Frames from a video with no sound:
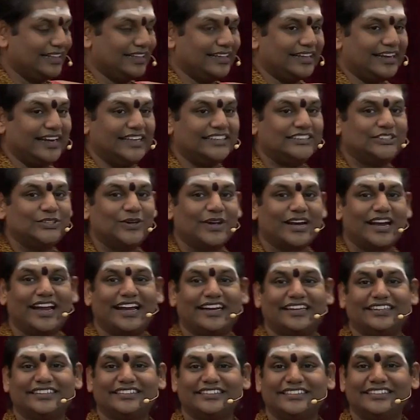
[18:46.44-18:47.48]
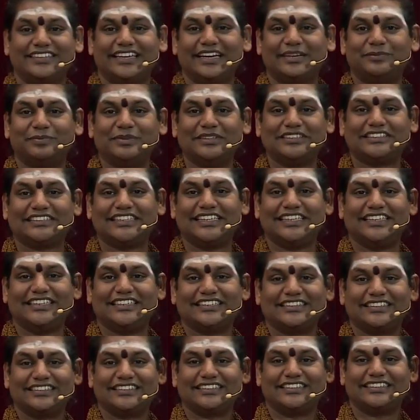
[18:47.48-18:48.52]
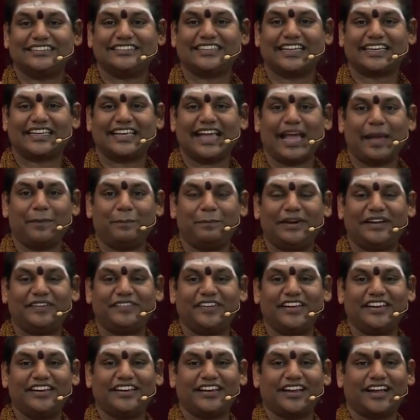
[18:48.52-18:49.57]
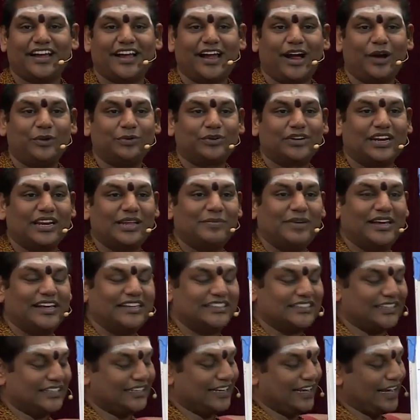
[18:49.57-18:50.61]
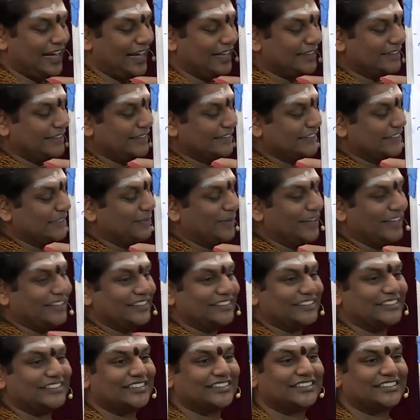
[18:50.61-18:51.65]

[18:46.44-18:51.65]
Raise your hand. Let me see the gap between outer image and others' image.